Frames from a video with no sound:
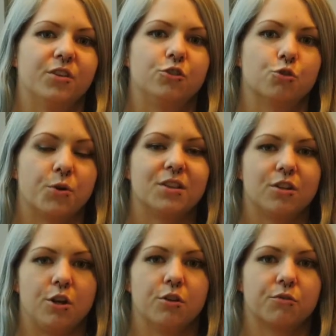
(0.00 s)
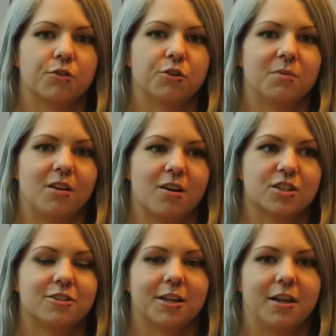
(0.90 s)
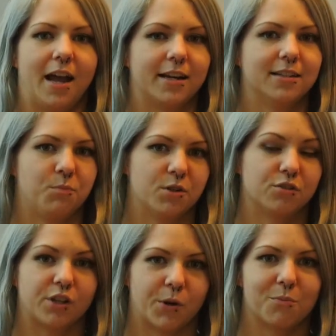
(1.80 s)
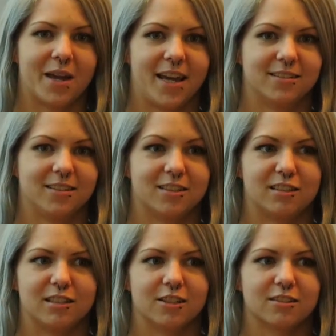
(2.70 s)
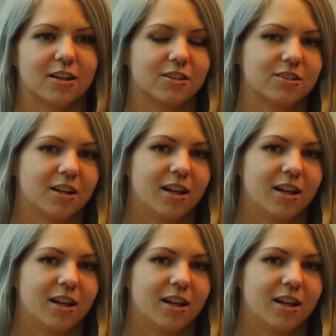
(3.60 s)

join the youth group last year, and it's been so amazing to see such